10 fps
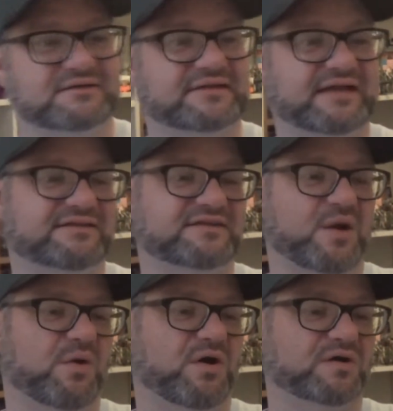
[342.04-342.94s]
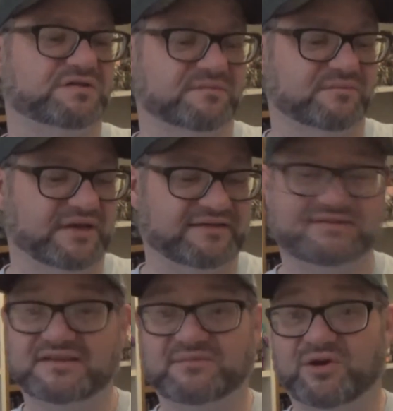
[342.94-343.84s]
That's so awesome. There's
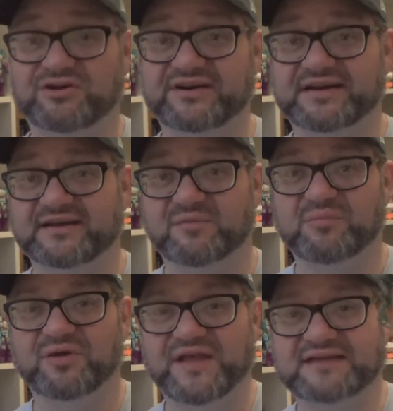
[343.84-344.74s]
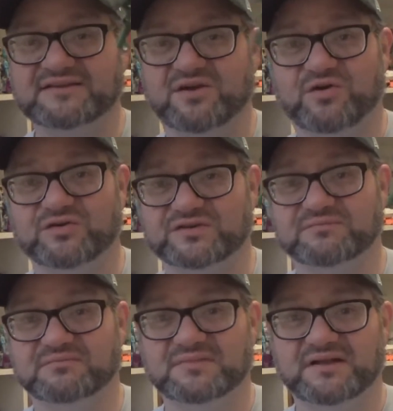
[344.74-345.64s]
still more in here, but that's
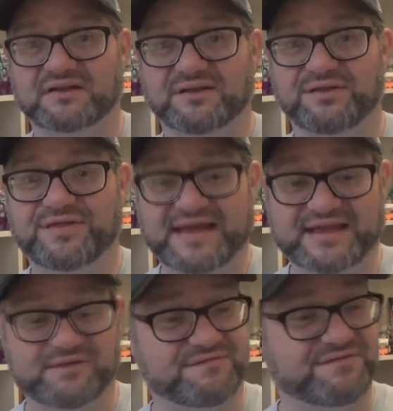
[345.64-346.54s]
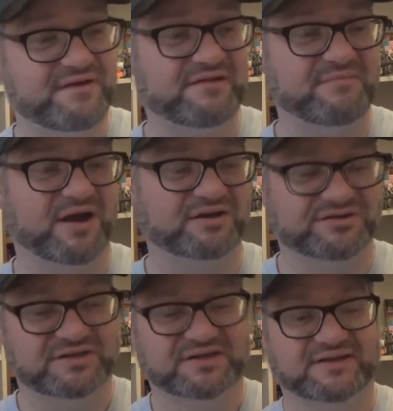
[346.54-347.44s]
awesome. Thank you very
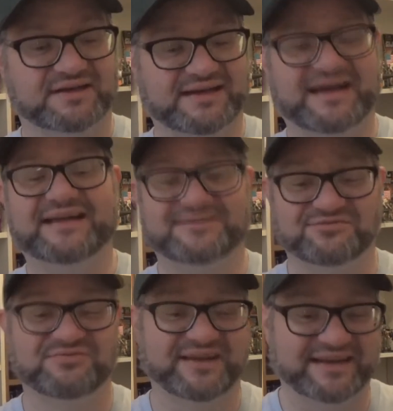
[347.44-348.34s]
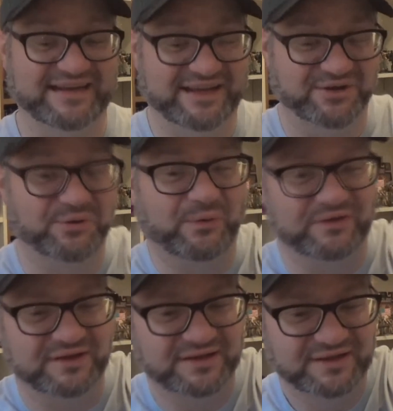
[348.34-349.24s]
much. That's really
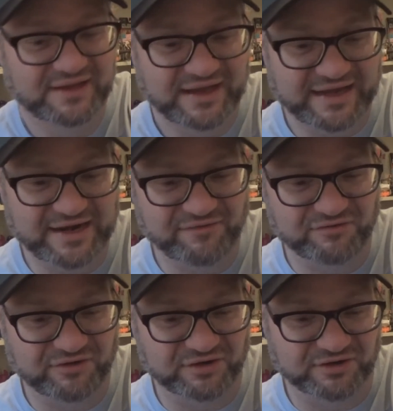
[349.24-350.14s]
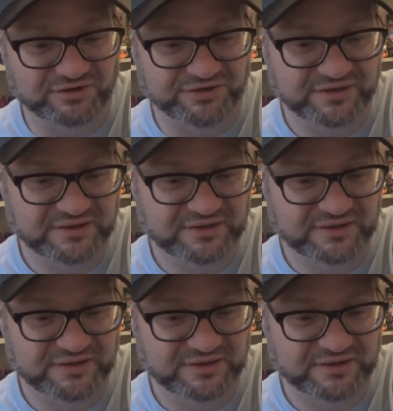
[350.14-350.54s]
cool. I love a Rock Lord.